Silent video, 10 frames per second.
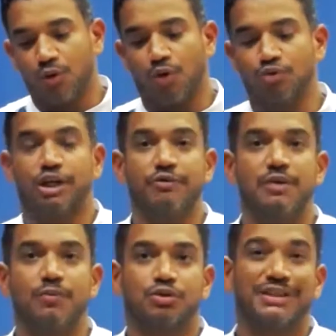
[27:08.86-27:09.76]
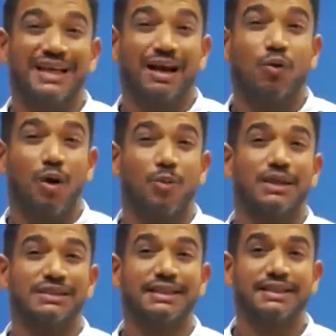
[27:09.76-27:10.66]
We think, or we
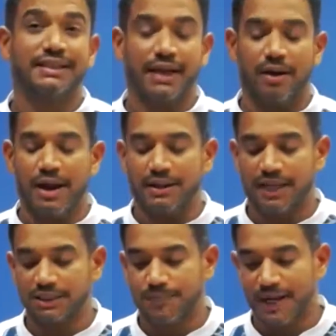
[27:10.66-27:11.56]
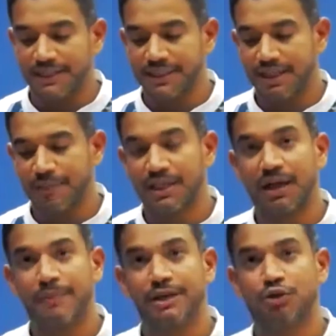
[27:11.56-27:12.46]
conceive, that when
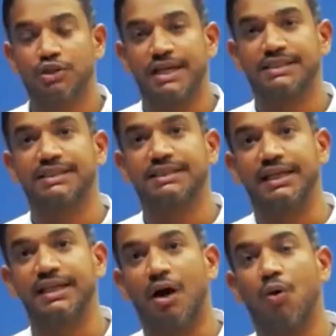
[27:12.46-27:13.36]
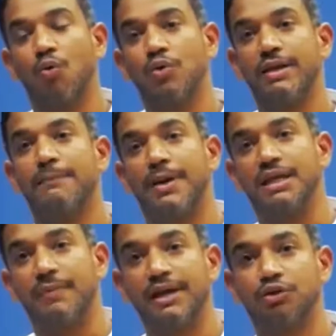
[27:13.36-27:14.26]
transparency in
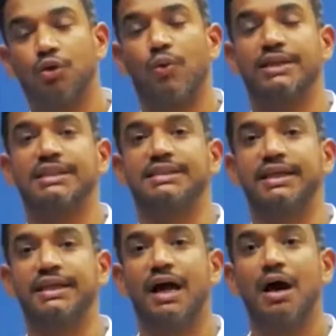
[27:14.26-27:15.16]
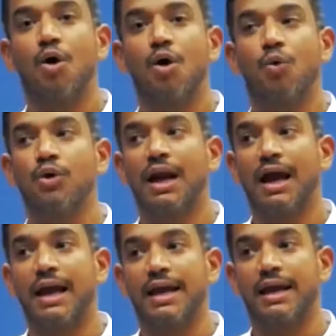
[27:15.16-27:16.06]
medicines exists, there will be
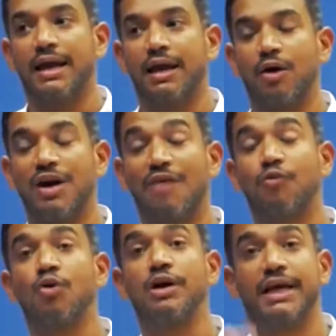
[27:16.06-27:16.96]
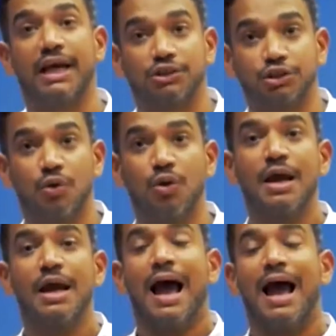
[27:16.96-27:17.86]
an impediment
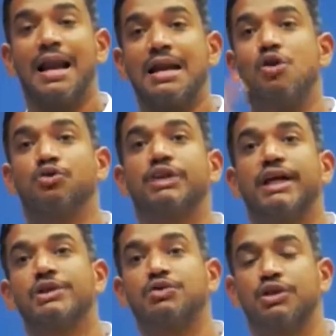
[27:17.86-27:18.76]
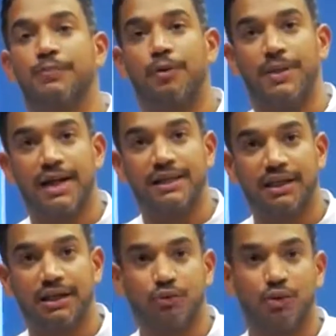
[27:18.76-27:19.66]
and a vulnerability
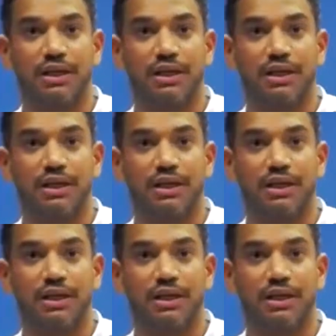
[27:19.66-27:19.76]
of